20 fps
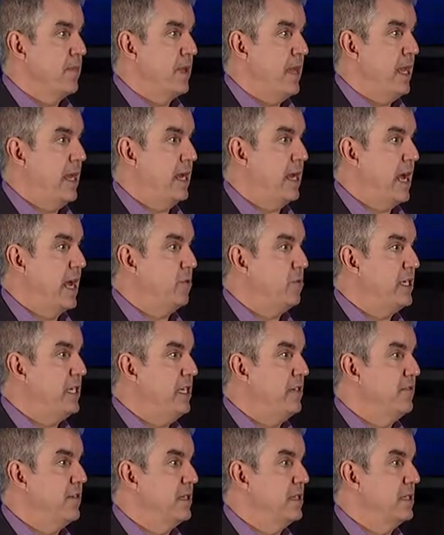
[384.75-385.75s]
And I would
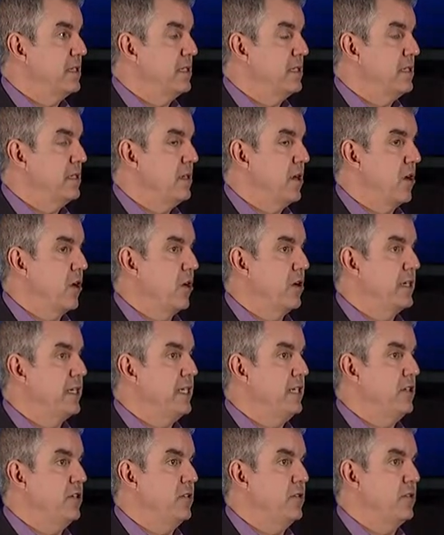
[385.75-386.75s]
even
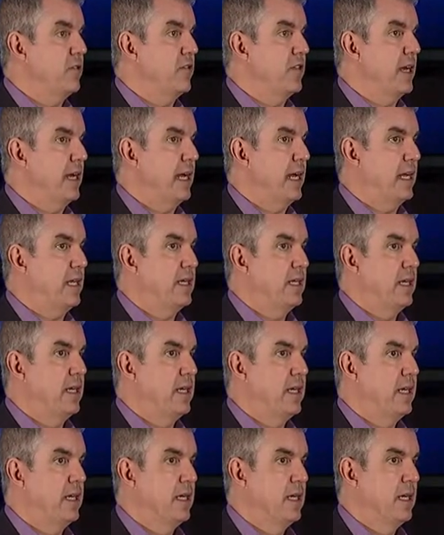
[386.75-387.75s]
argue that
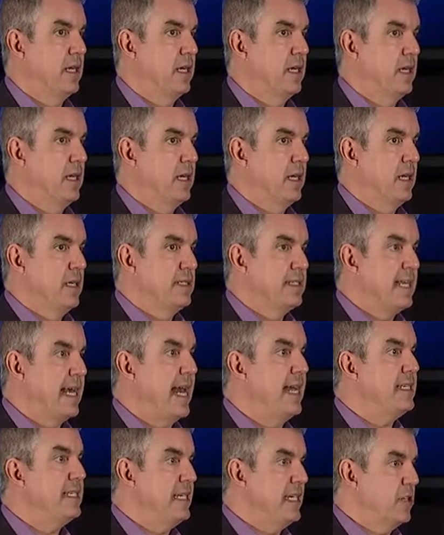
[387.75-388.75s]

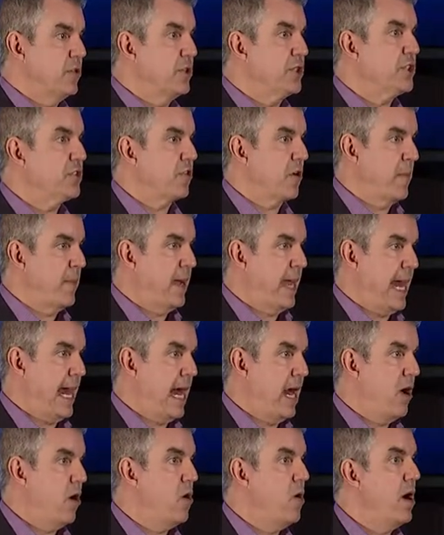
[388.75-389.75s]
10 years from
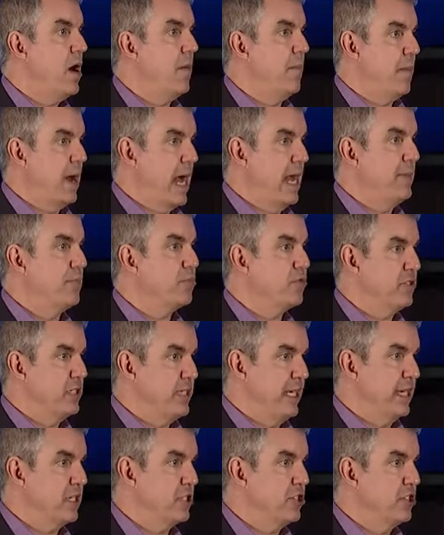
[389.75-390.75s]
now, my
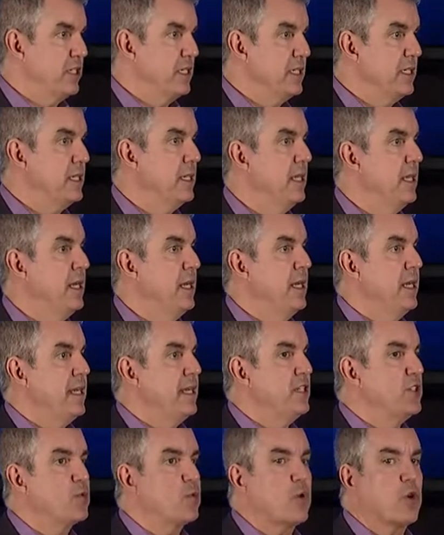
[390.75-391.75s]
prediction
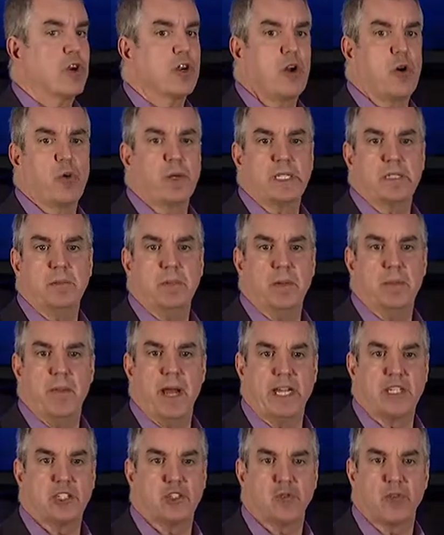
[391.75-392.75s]
is we're going to be
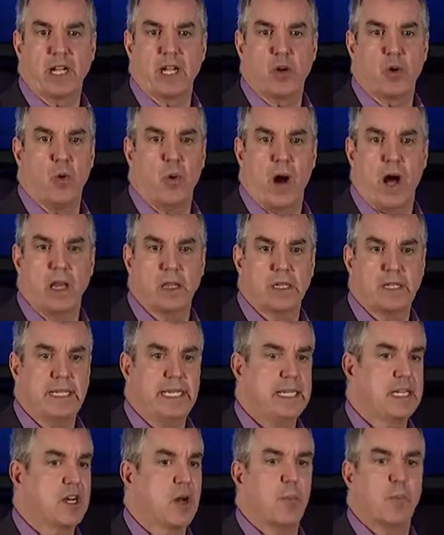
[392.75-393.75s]
measuring
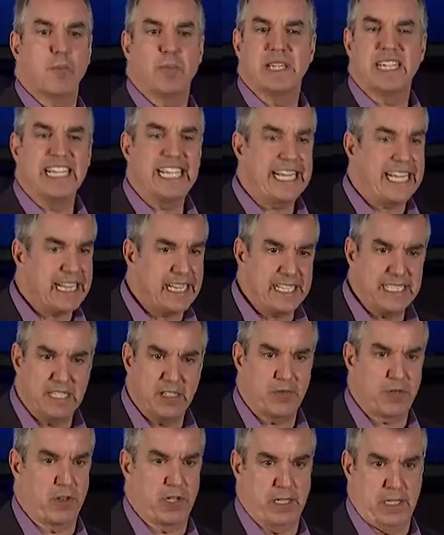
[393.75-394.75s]
quality completely
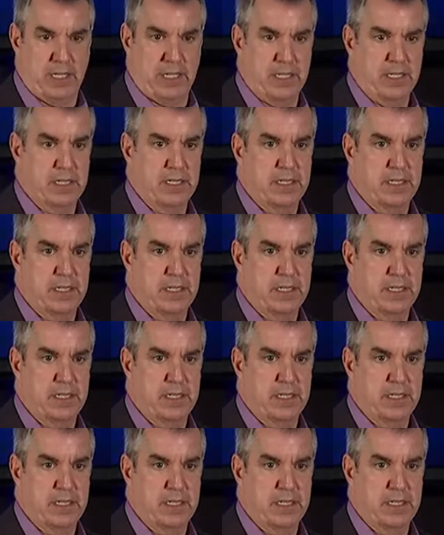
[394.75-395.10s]
differently